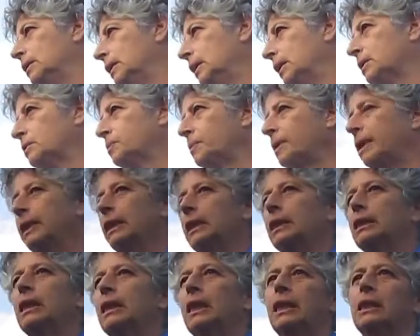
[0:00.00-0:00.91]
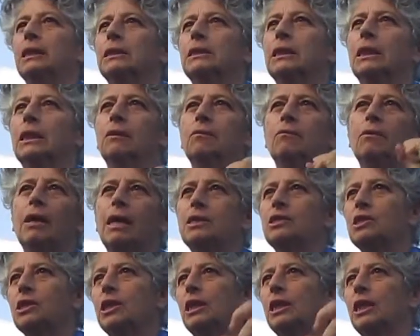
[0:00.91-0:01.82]
explaining things and
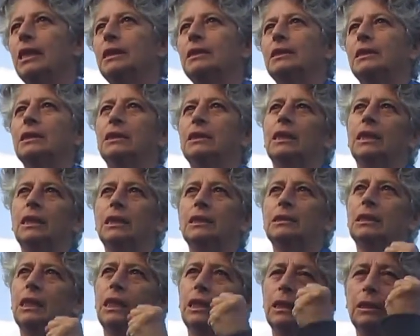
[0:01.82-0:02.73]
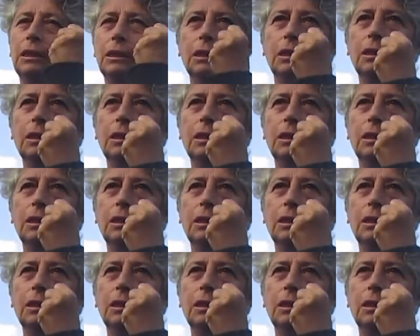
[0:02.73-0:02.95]
rationalizing things, and